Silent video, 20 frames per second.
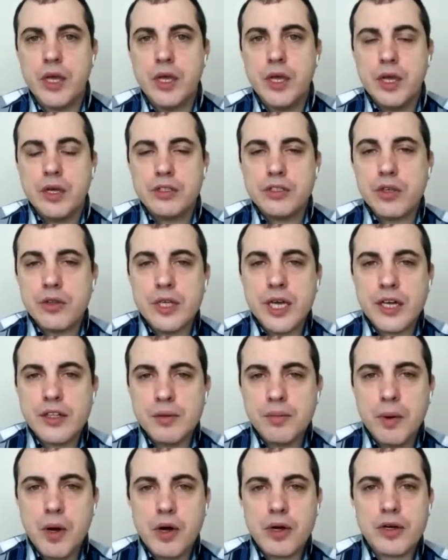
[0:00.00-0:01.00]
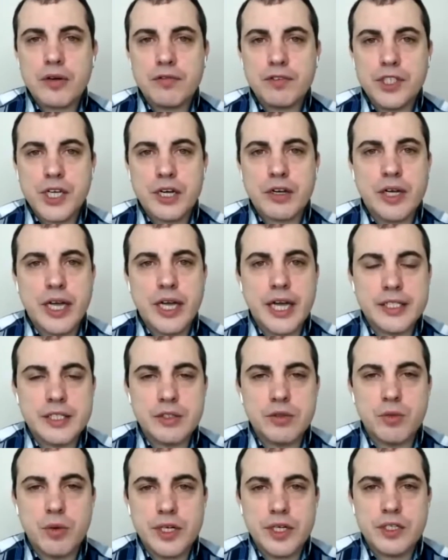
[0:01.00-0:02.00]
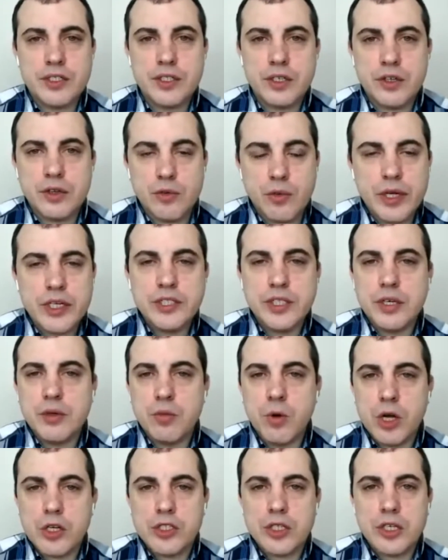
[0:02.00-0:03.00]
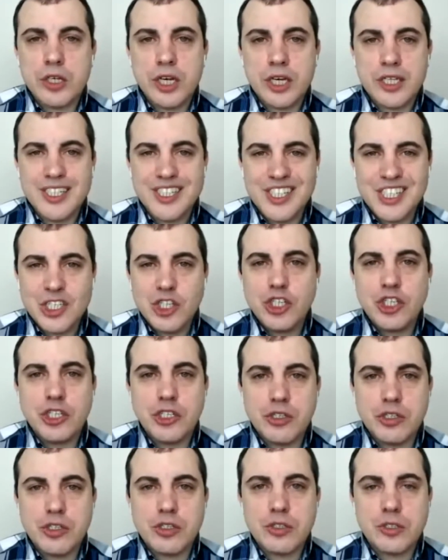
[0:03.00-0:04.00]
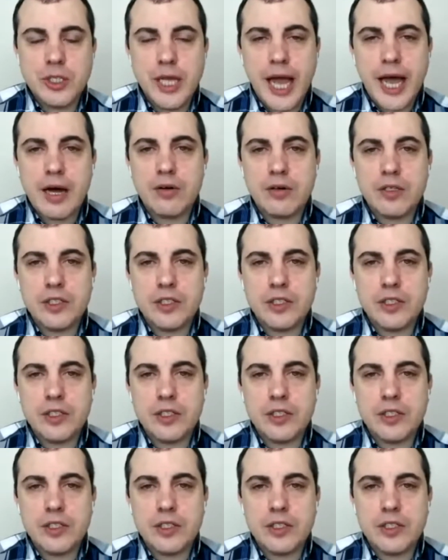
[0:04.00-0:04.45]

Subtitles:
So the other part of segregated witness, the reason it wasn't considered until now,